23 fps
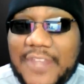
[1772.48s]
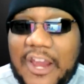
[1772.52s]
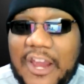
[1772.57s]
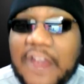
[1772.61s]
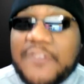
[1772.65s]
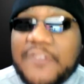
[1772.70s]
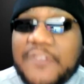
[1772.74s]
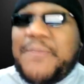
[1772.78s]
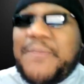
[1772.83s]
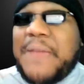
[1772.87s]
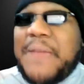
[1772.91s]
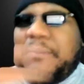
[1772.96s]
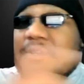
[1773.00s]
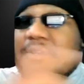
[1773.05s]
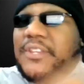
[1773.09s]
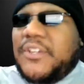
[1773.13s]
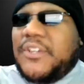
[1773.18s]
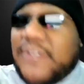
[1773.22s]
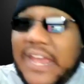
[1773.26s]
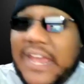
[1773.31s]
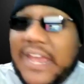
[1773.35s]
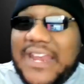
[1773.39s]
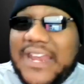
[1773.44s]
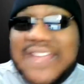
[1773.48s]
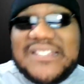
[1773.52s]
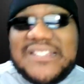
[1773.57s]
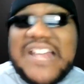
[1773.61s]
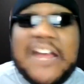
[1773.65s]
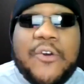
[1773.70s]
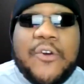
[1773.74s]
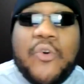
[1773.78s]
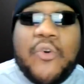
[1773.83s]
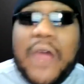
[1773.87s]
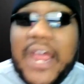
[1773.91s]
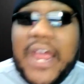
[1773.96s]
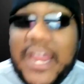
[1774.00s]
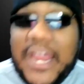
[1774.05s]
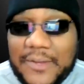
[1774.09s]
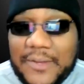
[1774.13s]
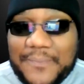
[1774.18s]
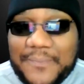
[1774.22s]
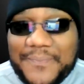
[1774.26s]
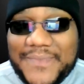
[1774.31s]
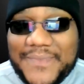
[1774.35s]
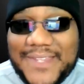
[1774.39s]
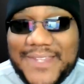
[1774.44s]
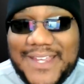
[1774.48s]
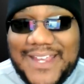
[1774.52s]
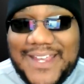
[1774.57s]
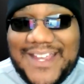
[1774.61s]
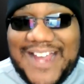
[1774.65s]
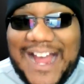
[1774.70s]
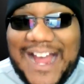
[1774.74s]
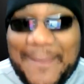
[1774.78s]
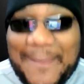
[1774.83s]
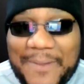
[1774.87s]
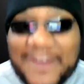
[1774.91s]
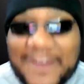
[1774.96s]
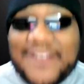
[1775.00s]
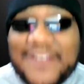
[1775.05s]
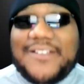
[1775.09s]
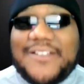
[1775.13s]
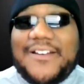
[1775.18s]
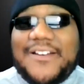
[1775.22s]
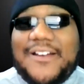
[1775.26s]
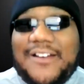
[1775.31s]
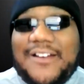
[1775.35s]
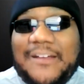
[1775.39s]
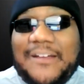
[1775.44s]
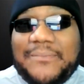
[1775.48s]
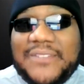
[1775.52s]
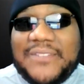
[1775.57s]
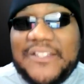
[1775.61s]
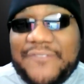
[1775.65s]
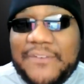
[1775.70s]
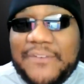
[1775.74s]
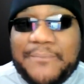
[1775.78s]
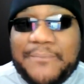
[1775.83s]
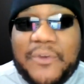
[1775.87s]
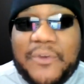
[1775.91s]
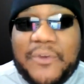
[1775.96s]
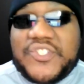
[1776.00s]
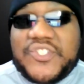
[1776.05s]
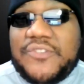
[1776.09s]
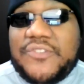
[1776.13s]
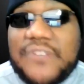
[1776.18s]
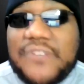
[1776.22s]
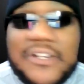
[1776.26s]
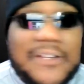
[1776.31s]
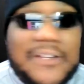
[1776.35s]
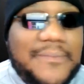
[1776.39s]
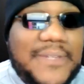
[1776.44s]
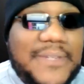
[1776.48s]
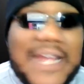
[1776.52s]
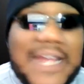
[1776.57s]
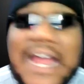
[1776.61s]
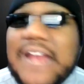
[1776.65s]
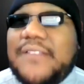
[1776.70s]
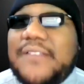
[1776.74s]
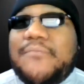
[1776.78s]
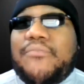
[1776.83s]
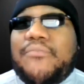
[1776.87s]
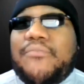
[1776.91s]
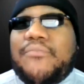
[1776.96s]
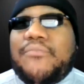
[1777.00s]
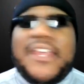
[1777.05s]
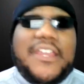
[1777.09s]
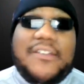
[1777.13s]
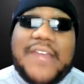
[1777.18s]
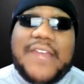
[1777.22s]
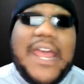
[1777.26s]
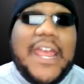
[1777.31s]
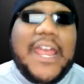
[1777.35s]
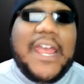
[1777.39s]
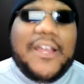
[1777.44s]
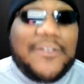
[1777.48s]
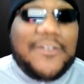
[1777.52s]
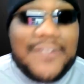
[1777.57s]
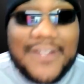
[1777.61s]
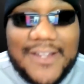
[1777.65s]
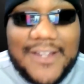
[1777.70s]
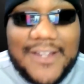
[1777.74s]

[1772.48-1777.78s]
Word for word: There are people do that. That's not who I am. I'm here to uplift and boost you up, not bring you down.